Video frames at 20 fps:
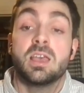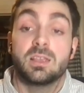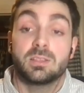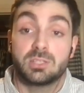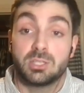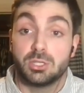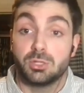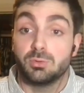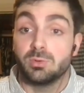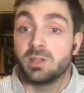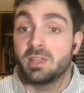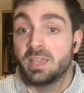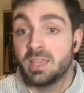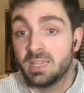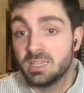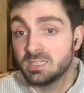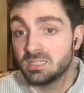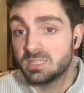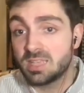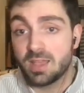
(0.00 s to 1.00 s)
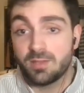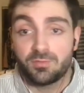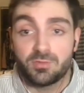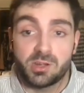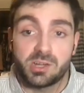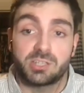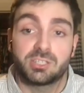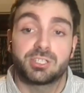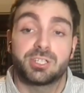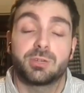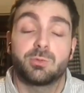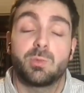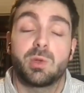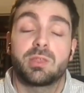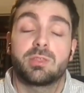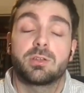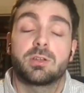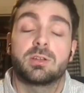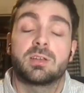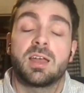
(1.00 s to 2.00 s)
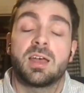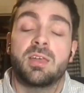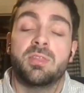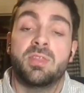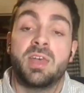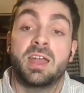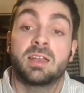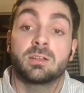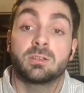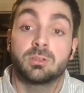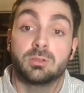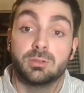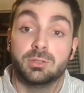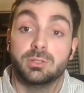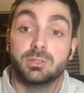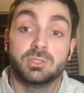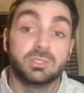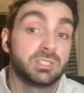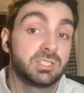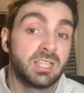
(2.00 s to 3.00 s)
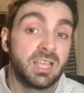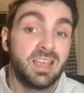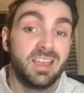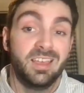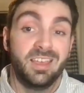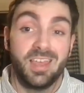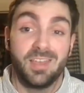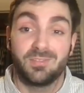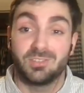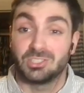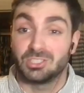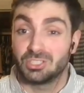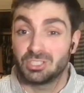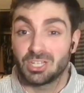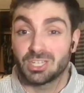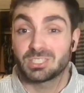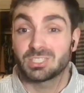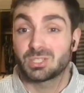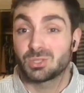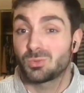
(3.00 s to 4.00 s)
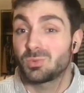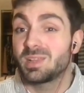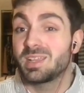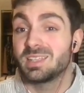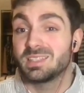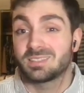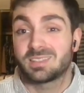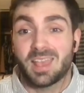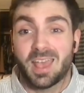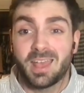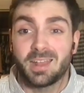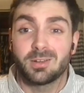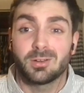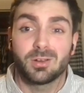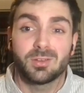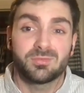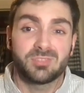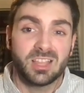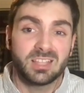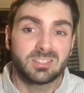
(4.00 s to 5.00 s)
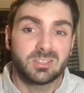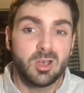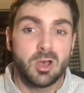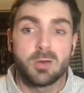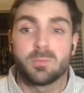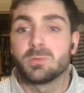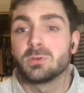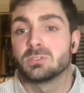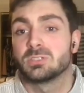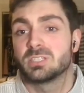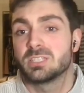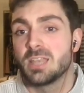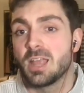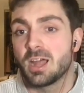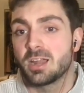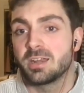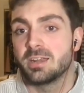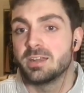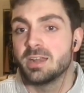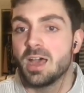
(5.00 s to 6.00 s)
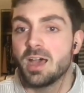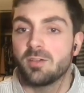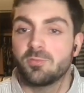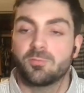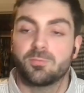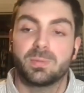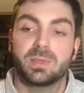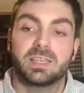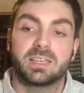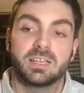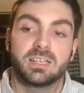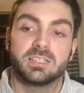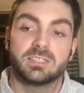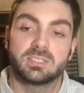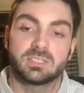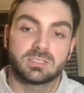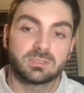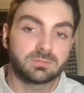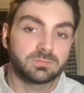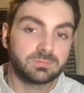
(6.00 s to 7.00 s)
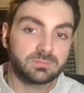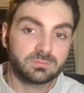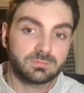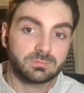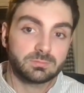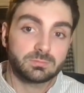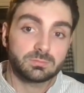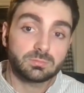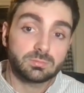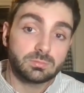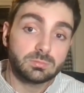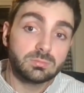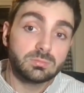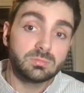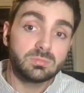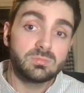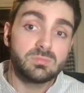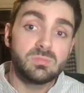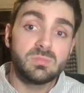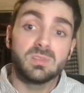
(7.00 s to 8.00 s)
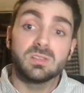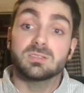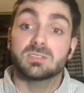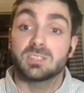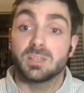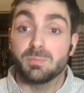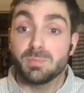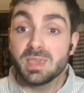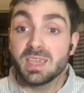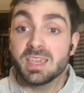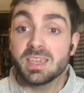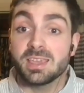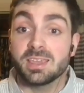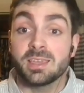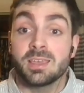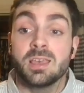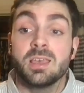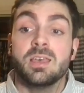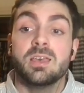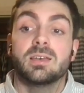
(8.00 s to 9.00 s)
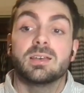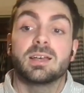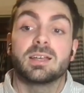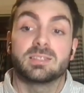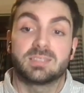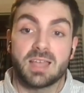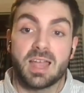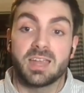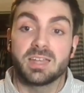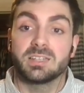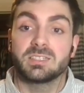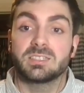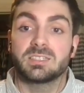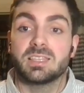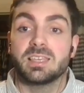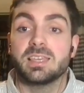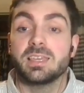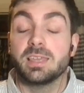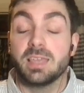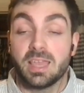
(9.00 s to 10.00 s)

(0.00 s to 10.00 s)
to his definition whether or not that includes if it's just 3 and 10 or if that's almost not enough because to me a dynasty